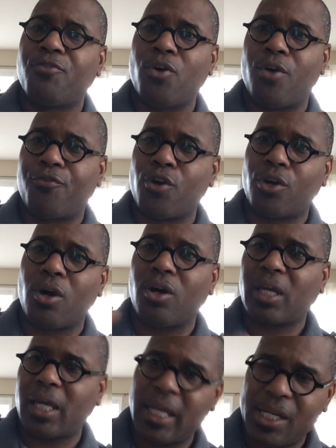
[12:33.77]
for, for
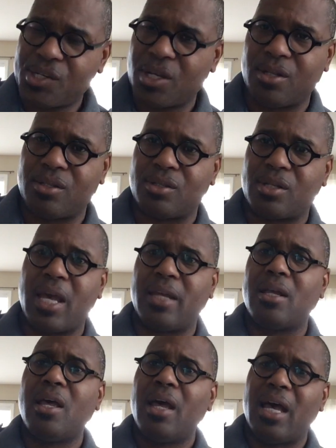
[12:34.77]
Caucasians and,